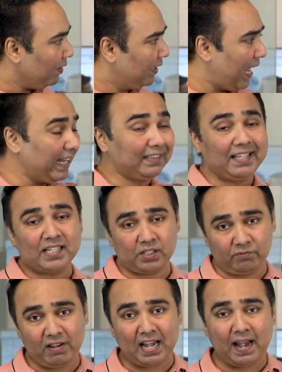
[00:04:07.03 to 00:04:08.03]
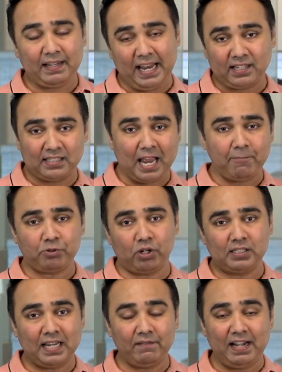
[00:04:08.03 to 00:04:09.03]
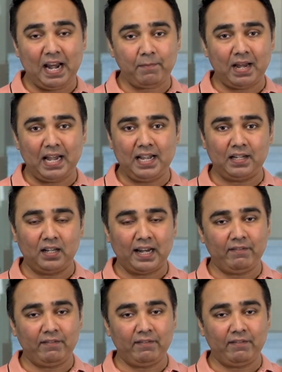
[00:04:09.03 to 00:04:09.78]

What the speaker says: like this, where I take snapshots every time I enter,